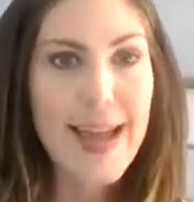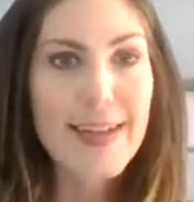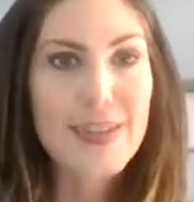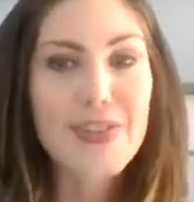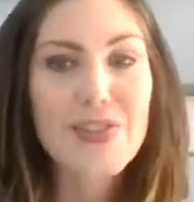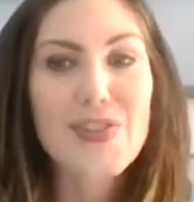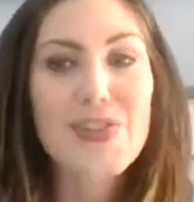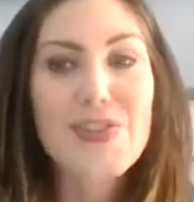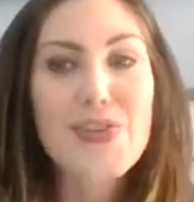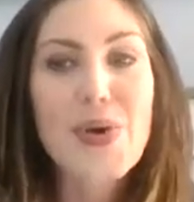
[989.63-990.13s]

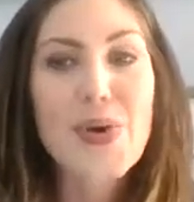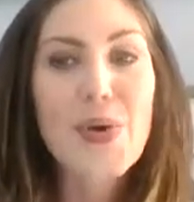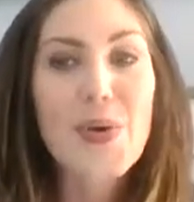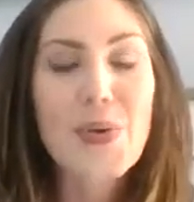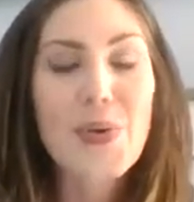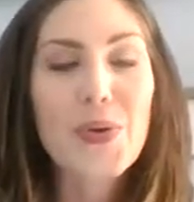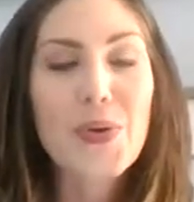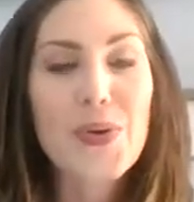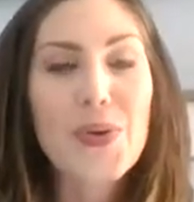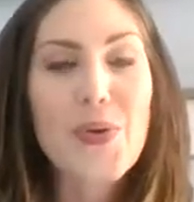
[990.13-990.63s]
And
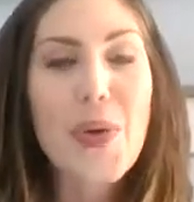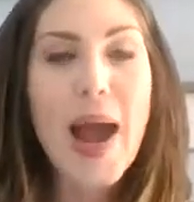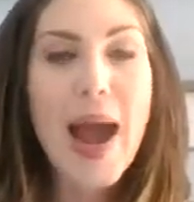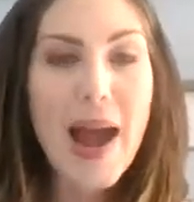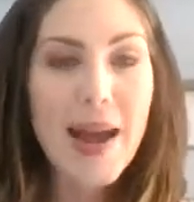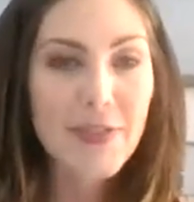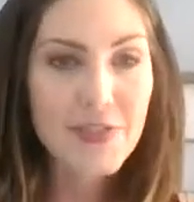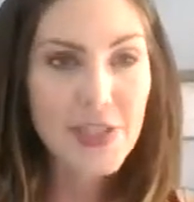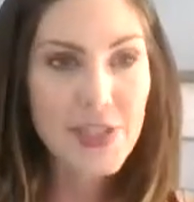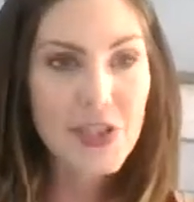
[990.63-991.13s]
so you
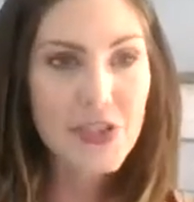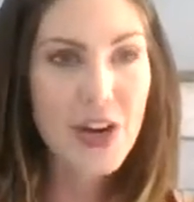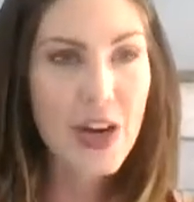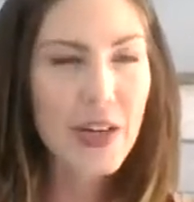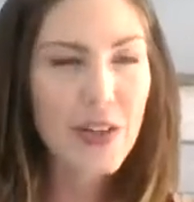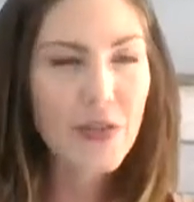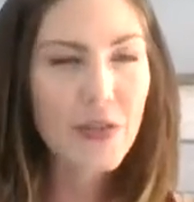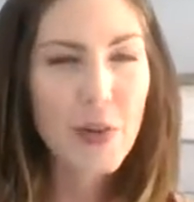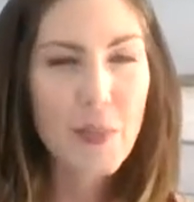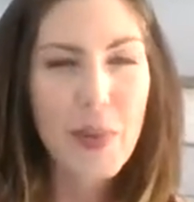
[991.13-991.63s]
have to try
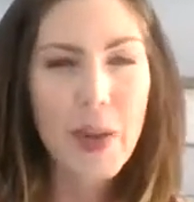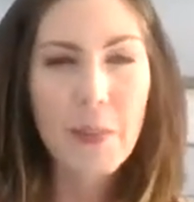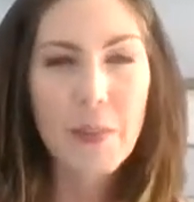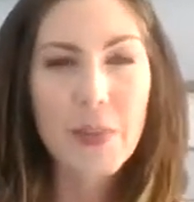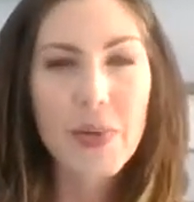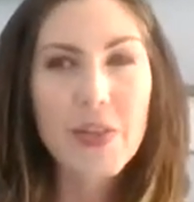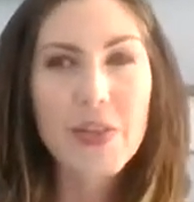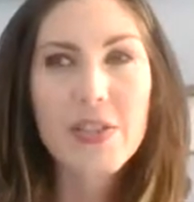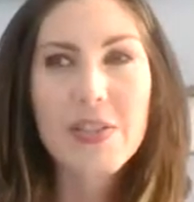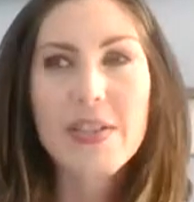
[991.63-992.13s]
and
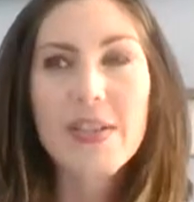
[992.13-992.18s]
remember